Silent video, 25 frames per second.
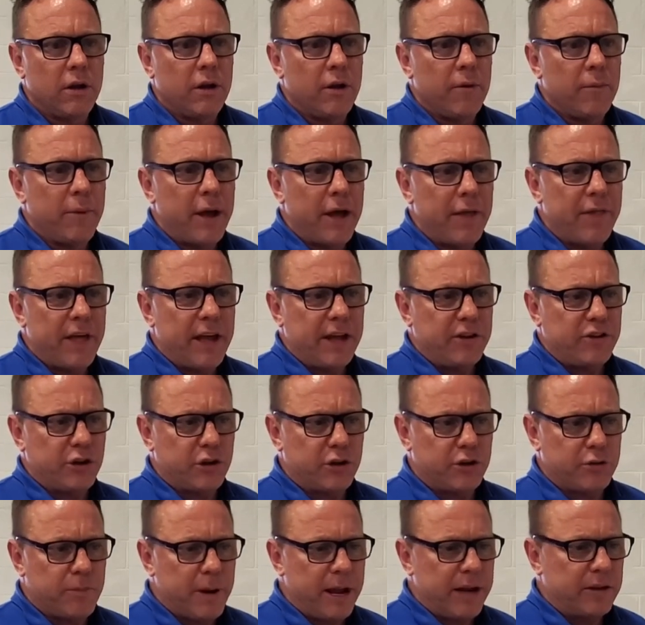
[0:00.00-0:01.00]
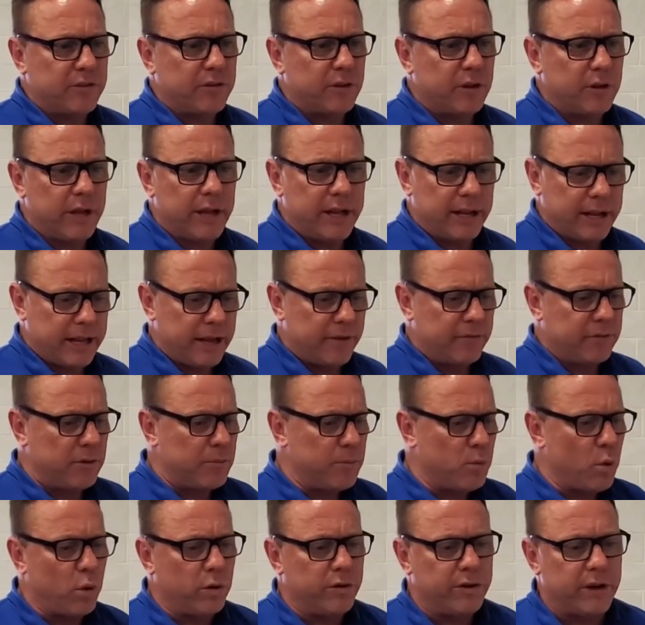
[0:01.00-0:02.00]
Man, that just makes it gives it
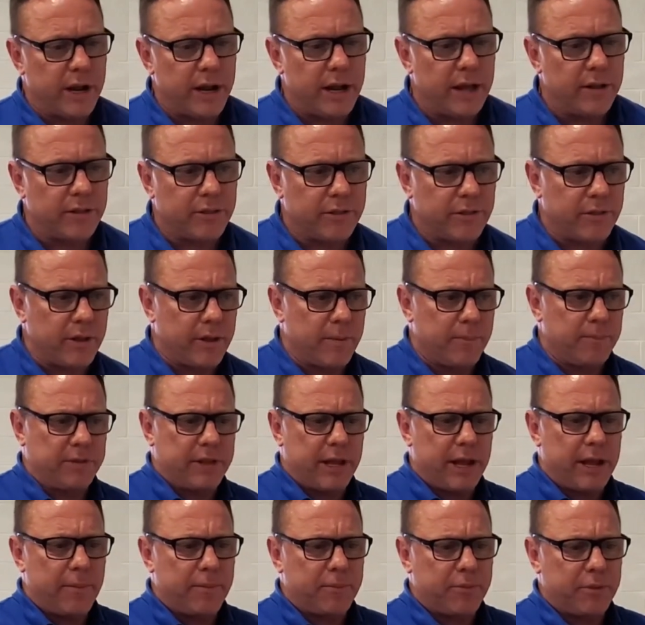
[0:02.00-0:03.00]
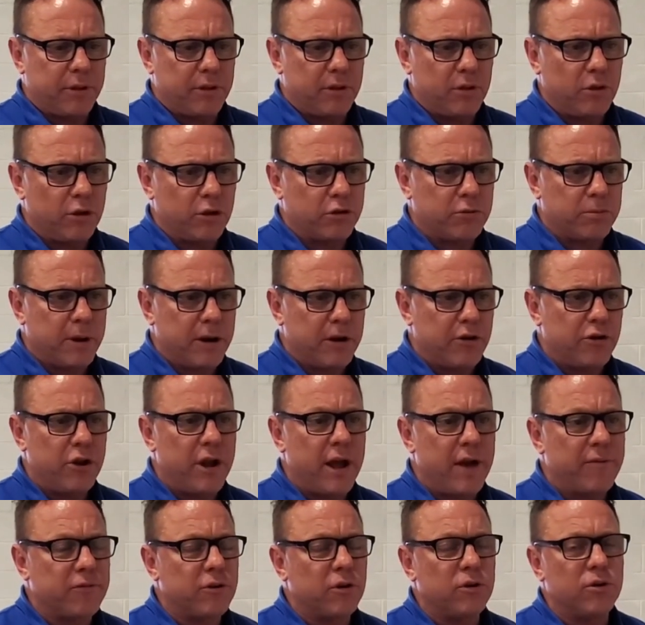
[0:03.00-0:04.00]
more depth, it looks better. You
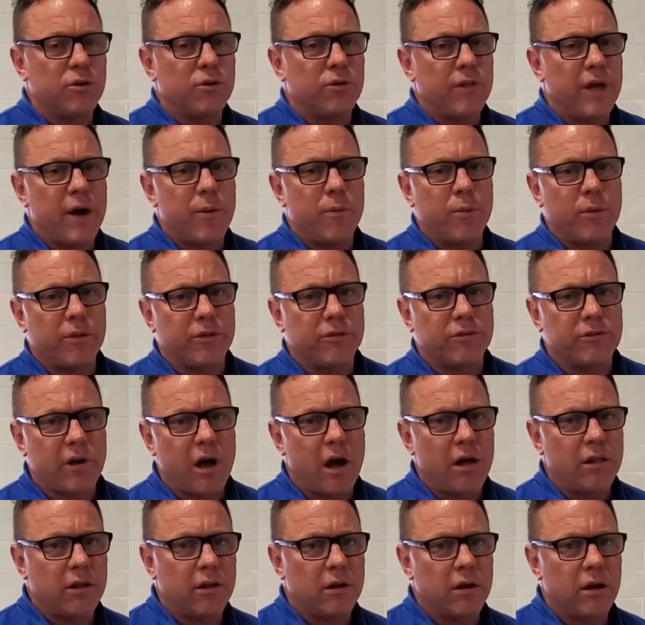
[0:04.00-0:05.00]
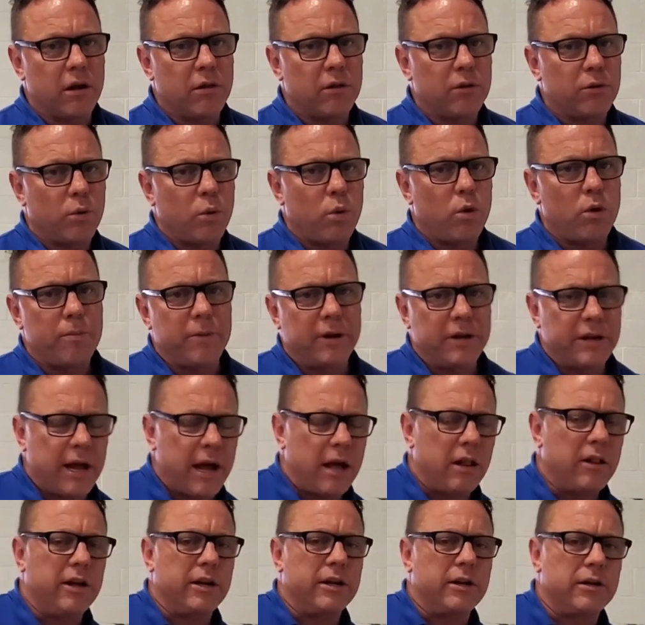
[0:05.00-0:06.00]
have to do that with a solid color or
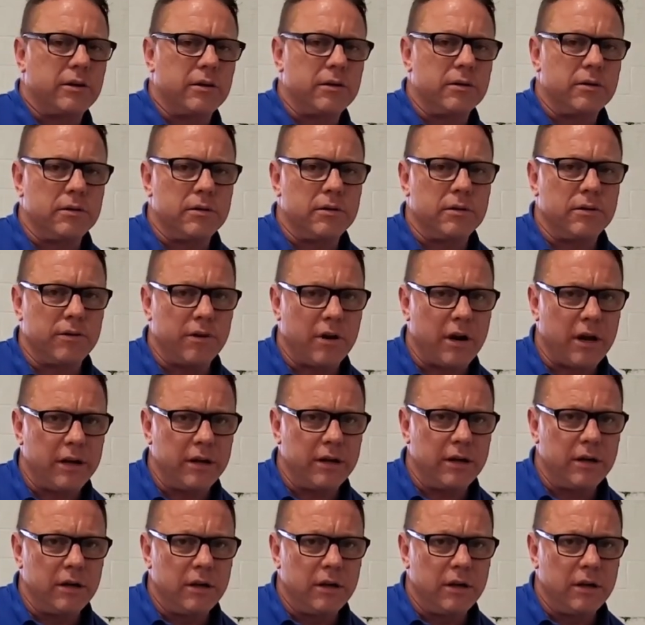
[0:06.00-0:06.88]
metallic, right?